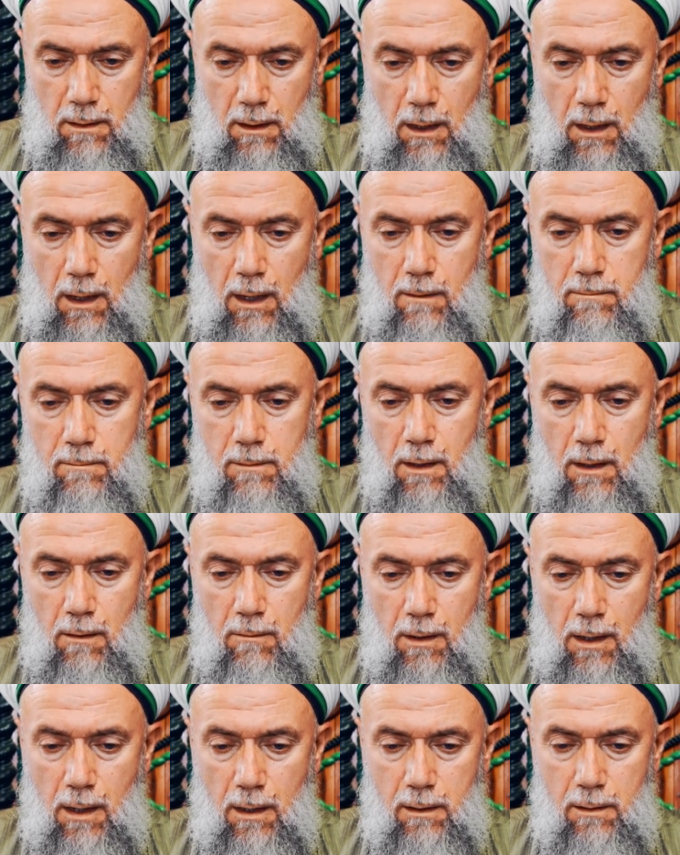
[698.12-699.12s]
Elhamdülillah,
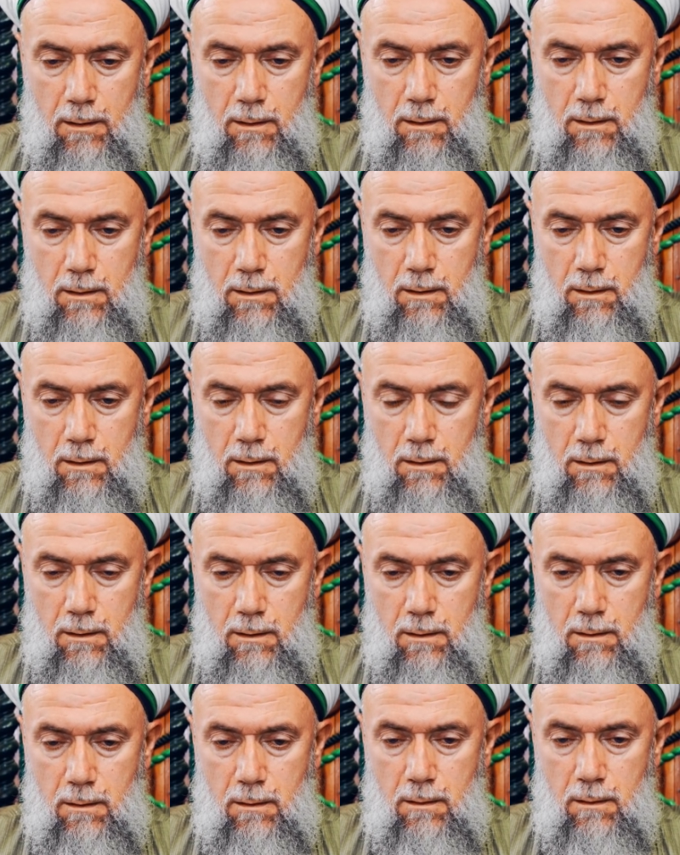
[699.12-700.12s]
we are
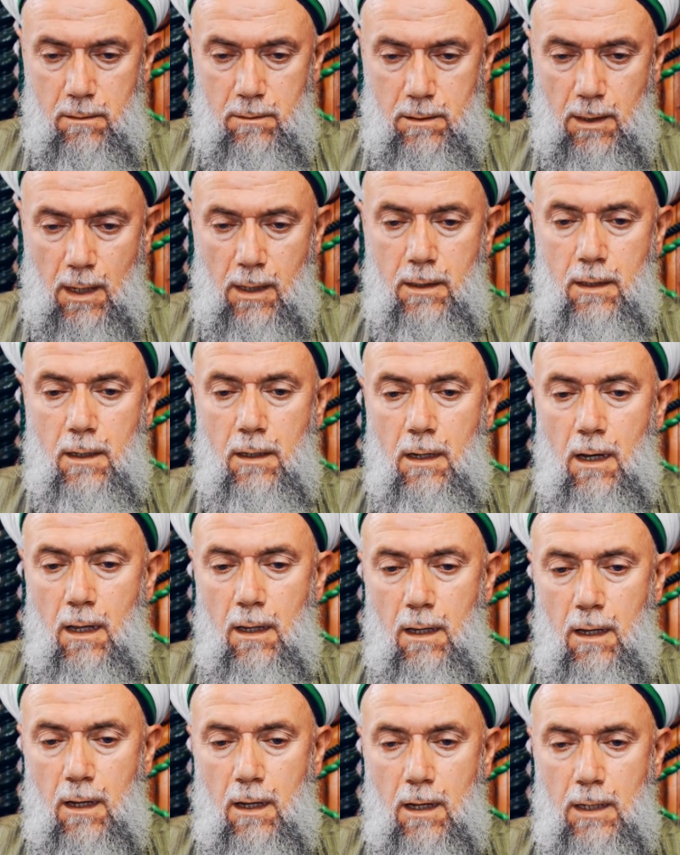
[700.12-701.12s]
thanking
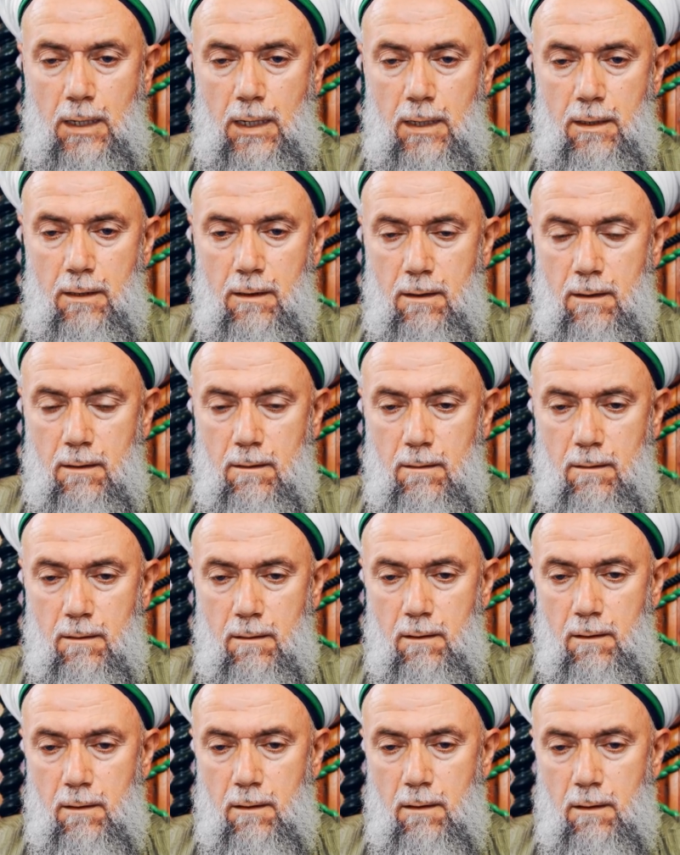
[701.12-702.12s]
Allah again
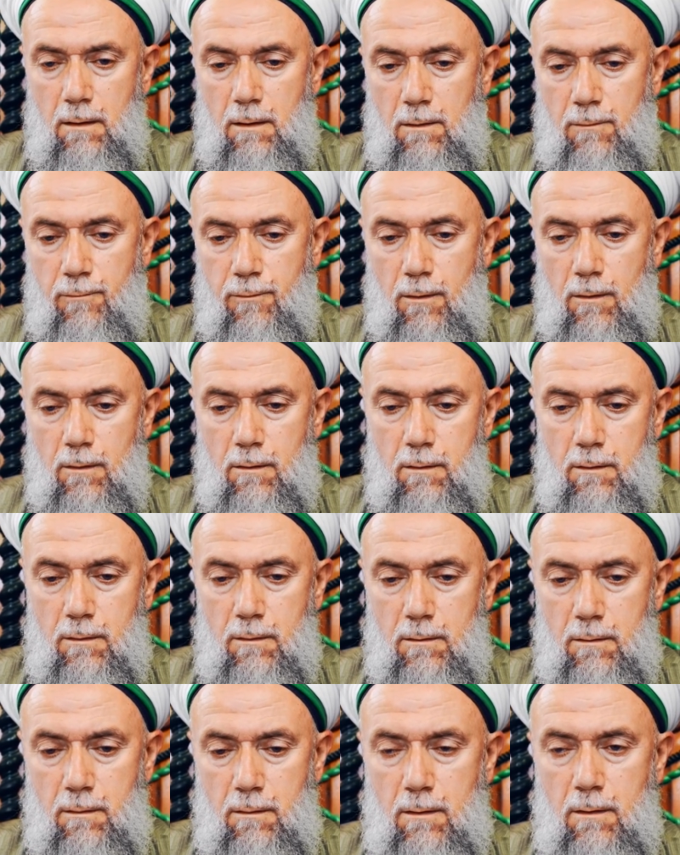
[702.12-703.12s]
for
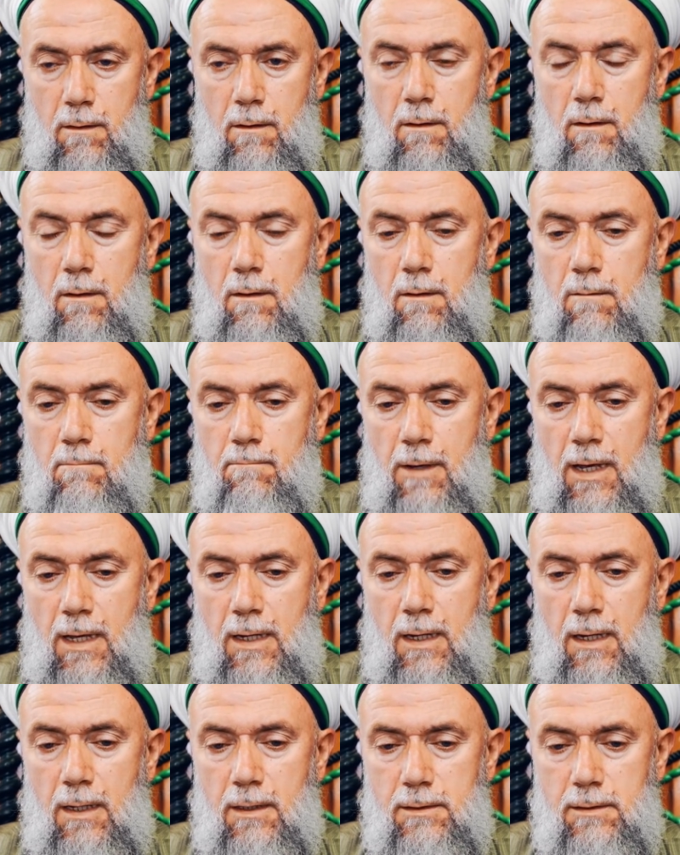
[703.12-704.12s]

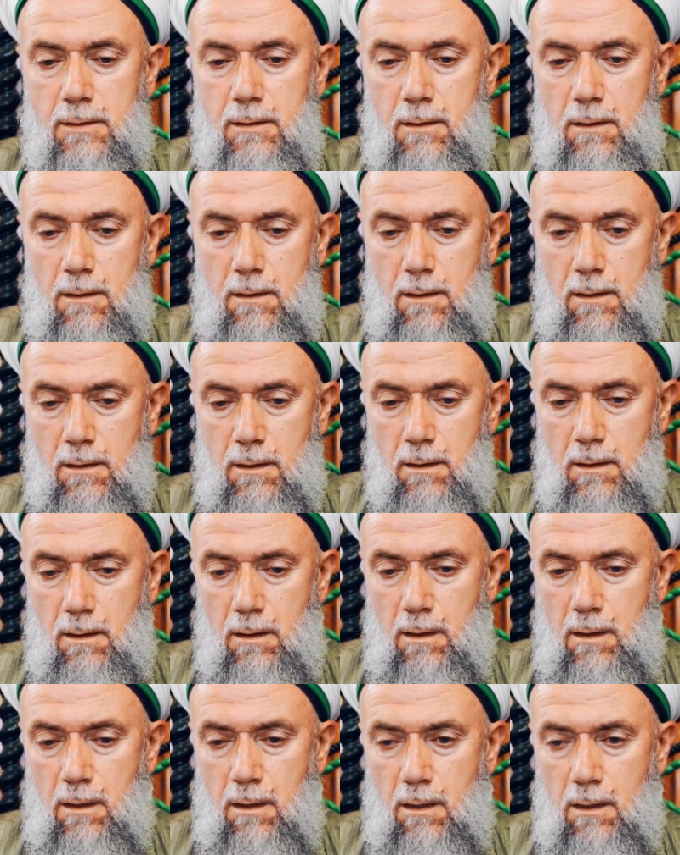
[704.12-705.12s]
make us
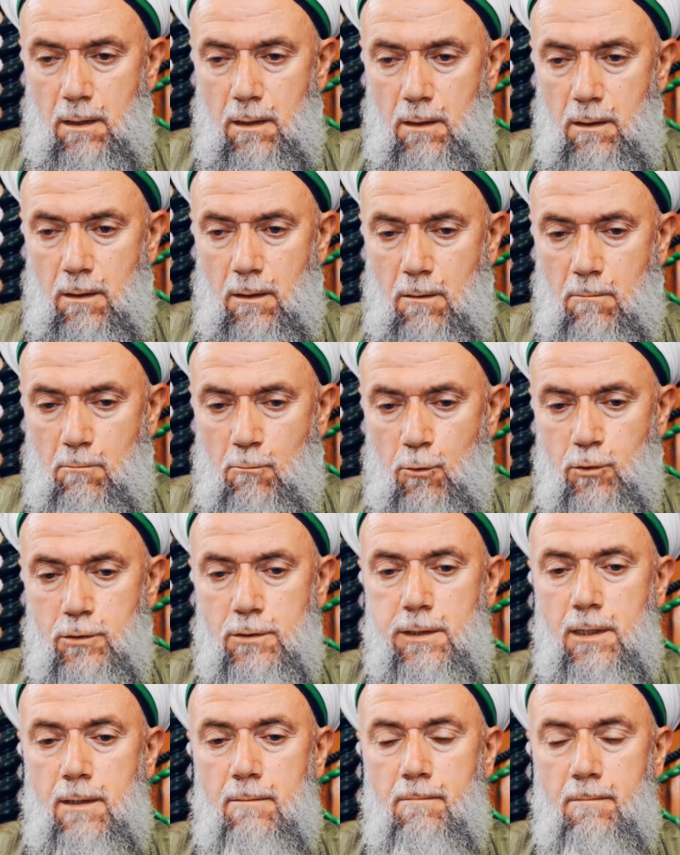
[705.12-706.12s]

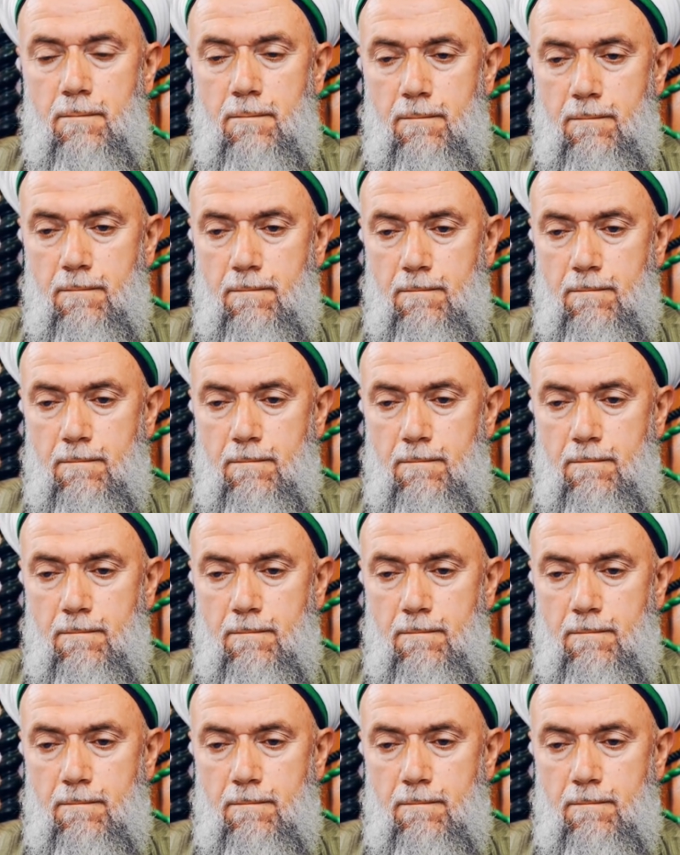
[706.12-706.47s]
Muslim.